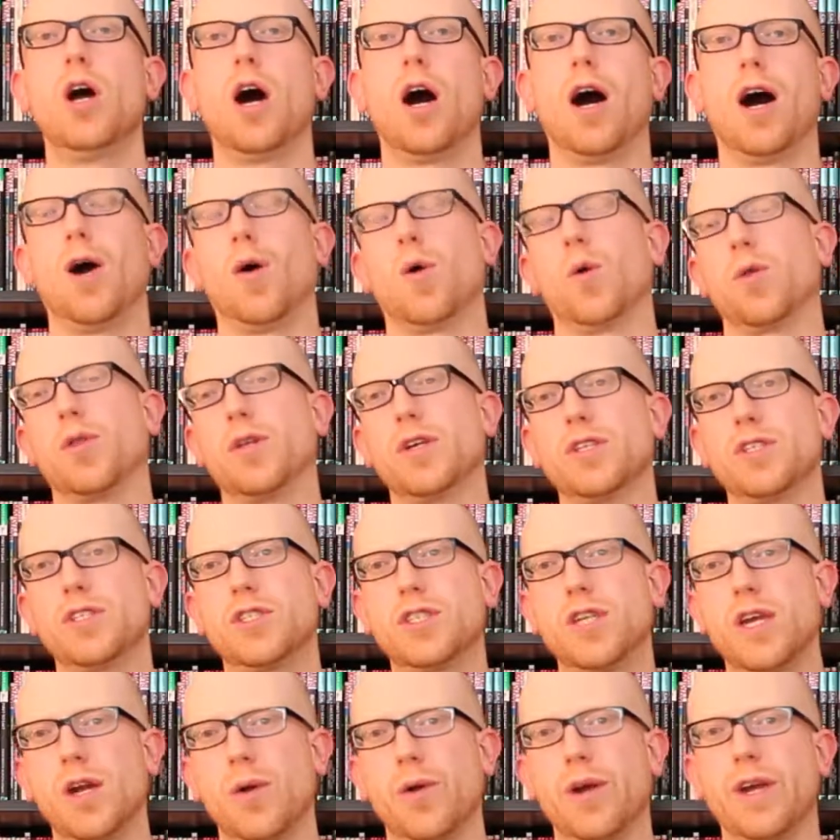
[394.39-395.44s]
or this
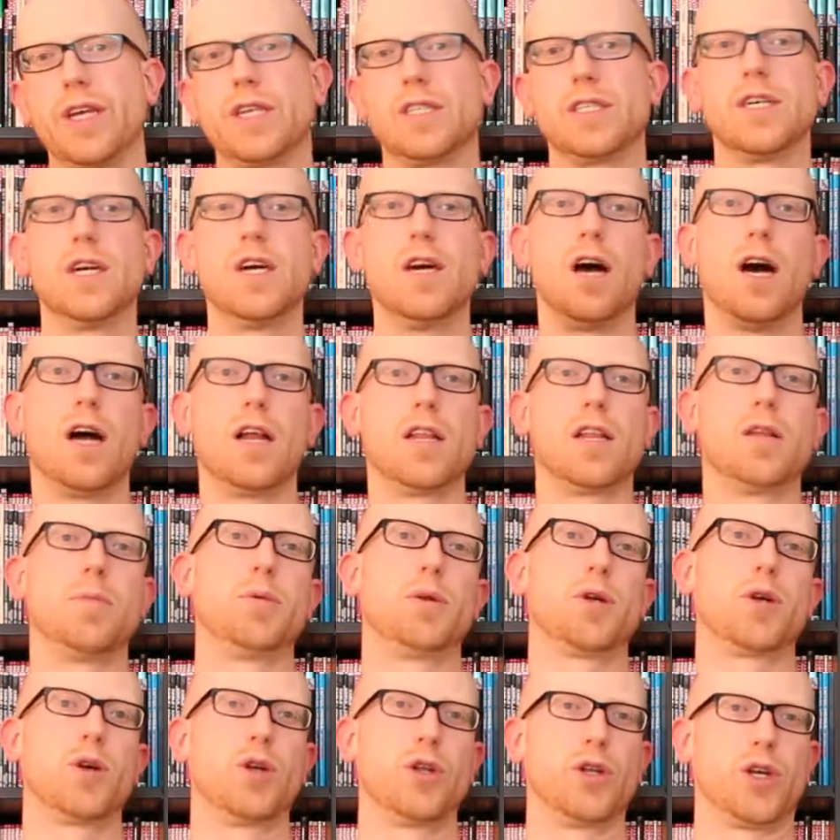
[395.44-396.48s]
series, a little bit
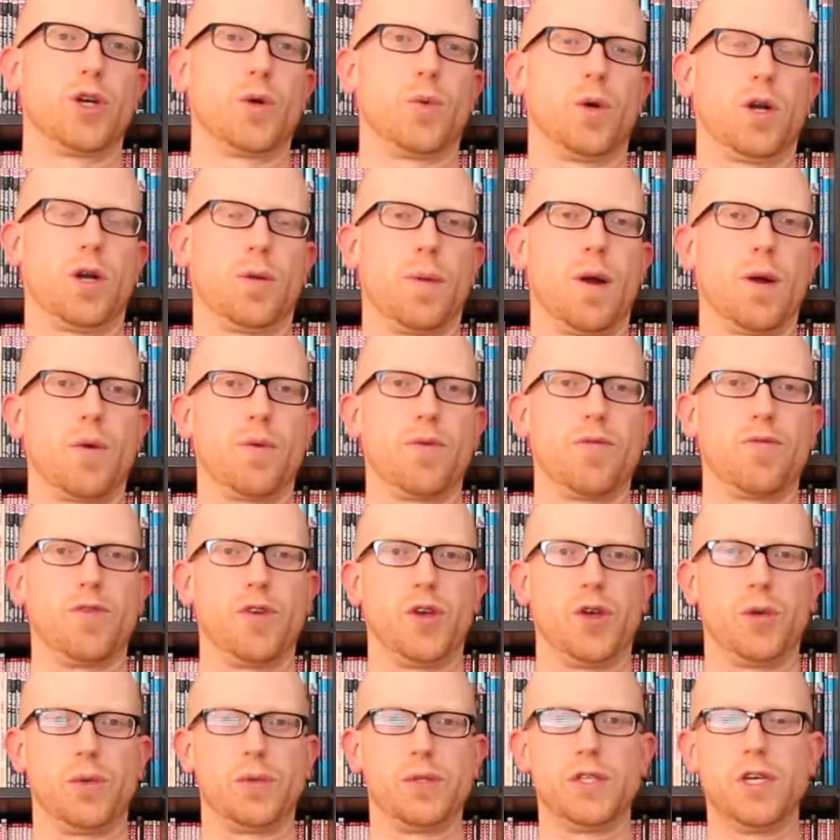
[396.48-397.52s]
earlier in one of my
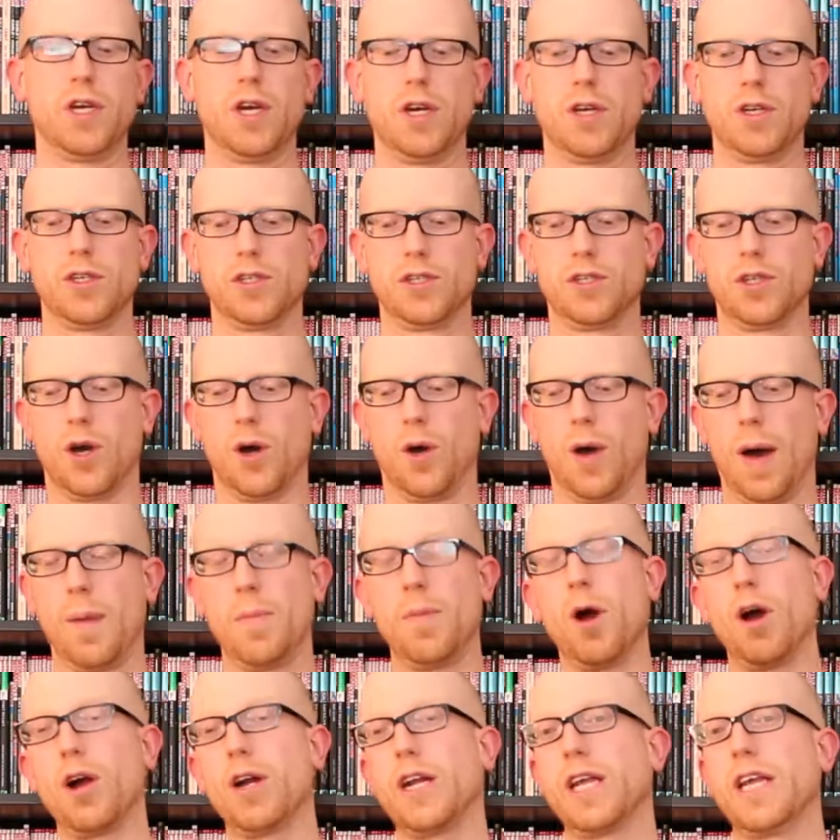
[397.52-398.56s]
reviews. So I'm
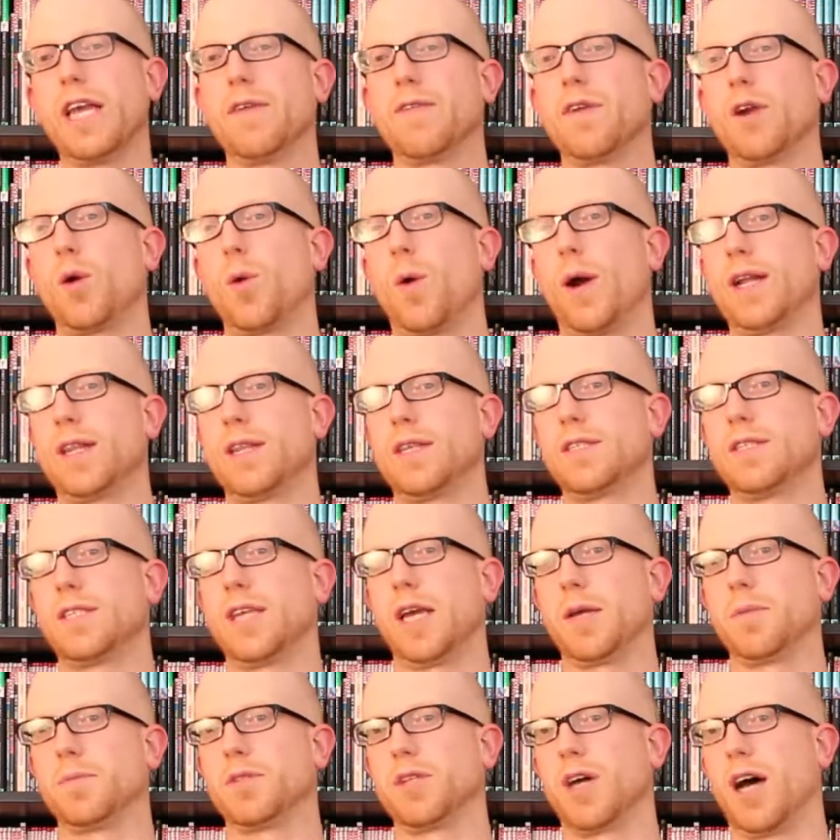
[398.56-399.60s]
not going to give it quite the
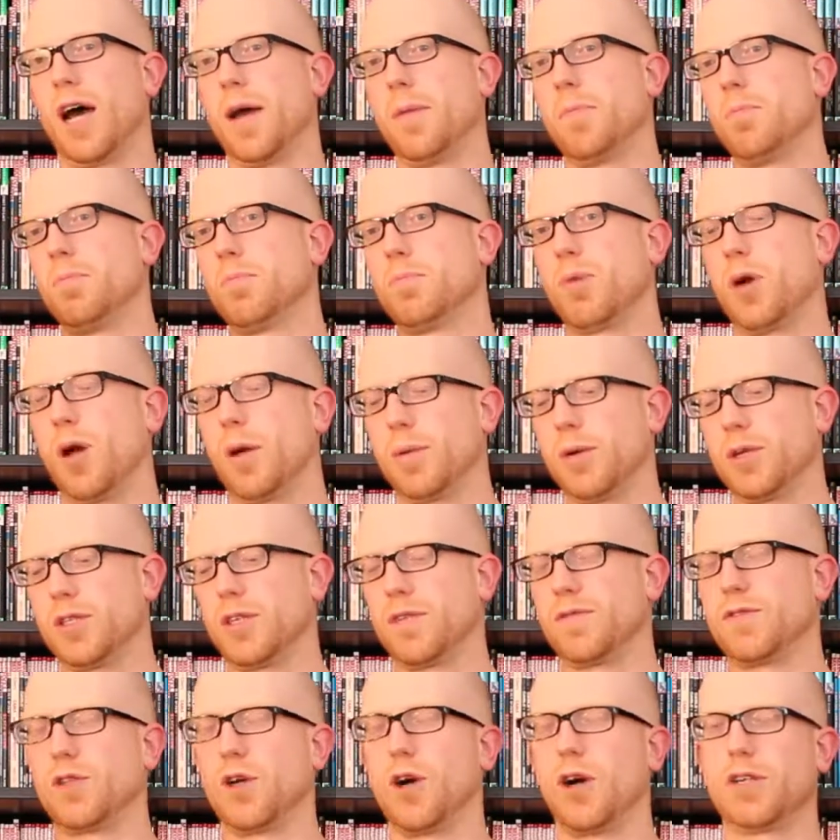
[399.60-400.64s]
same time, probably because
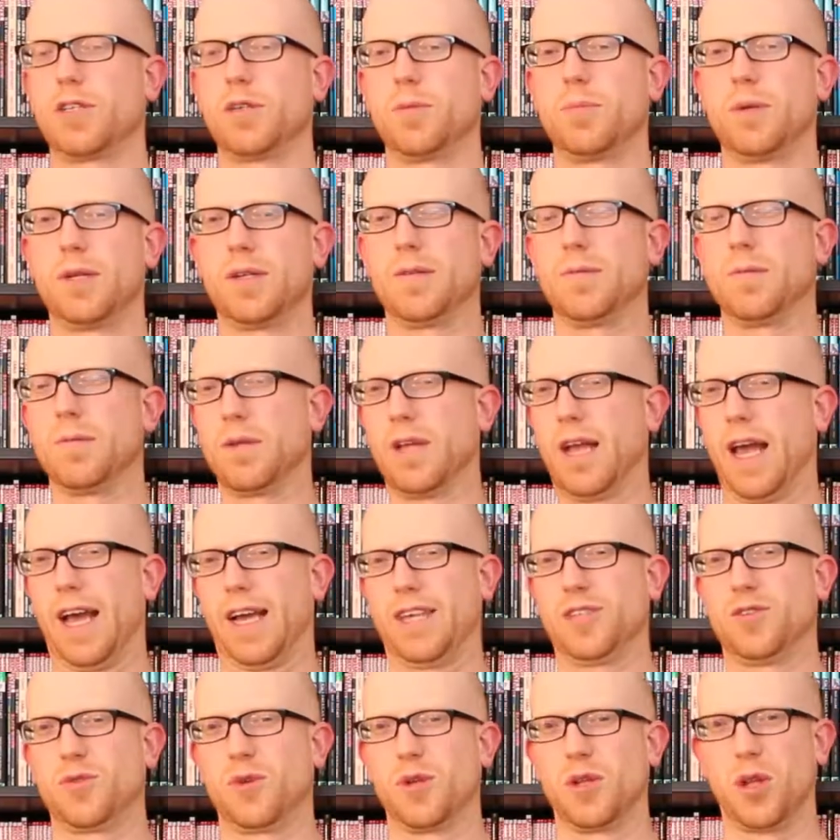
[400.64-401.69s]
I've talked a bit
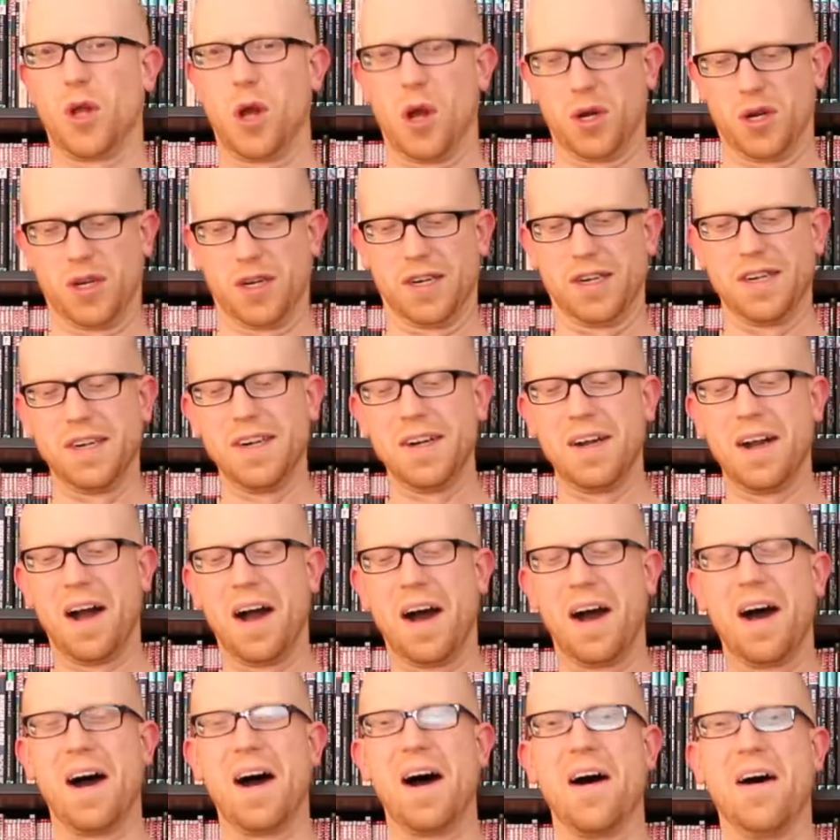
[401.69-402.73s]
extra longer
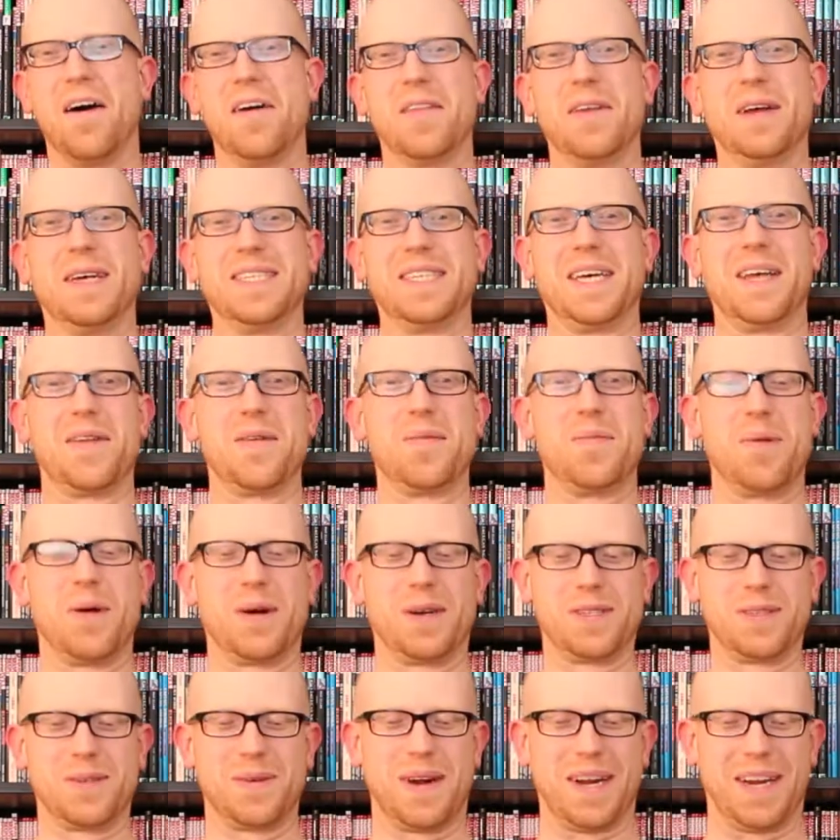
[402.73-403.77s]
on those other
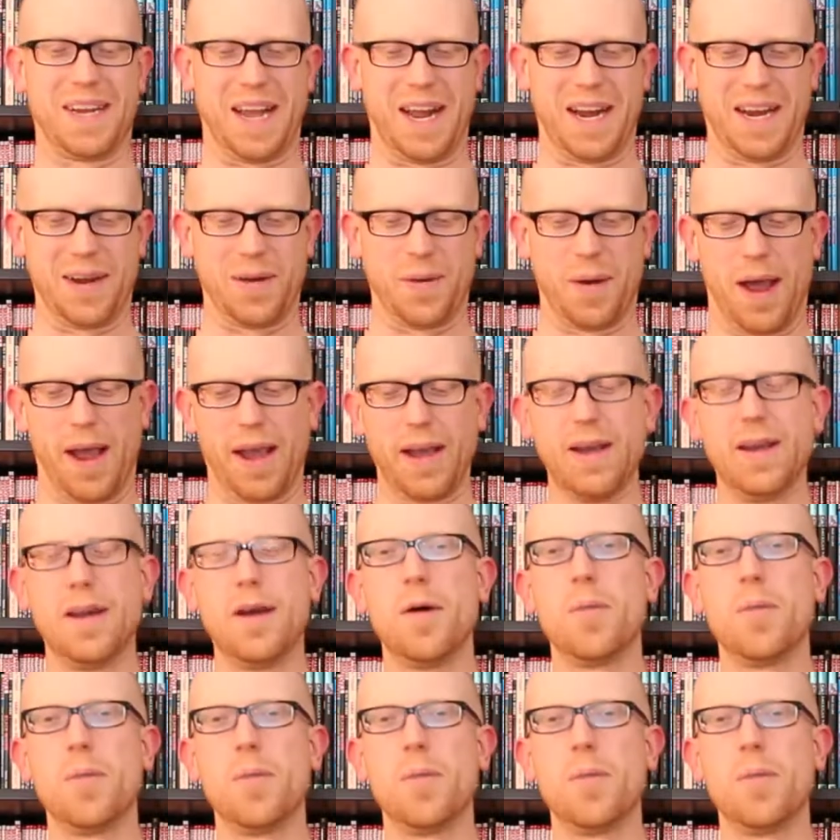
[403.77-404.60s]
books already anyway.